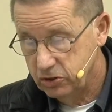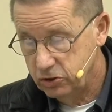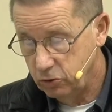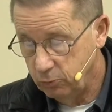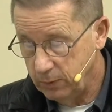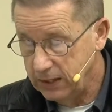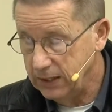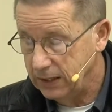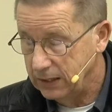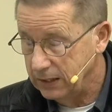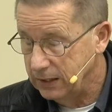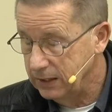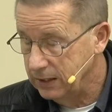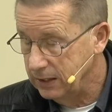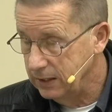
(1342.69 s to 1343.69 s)
to me,
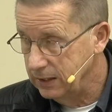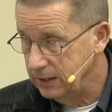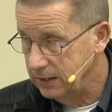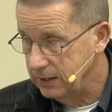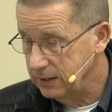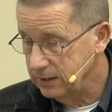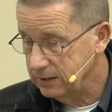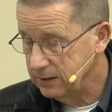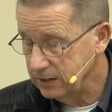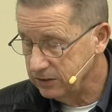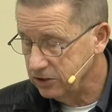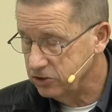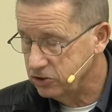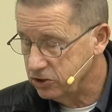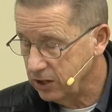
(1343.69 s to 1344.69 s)
that
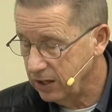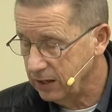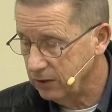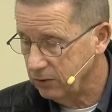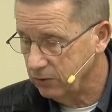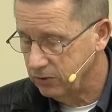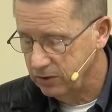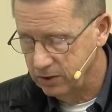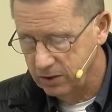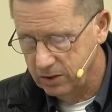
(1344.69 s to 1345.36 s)
the child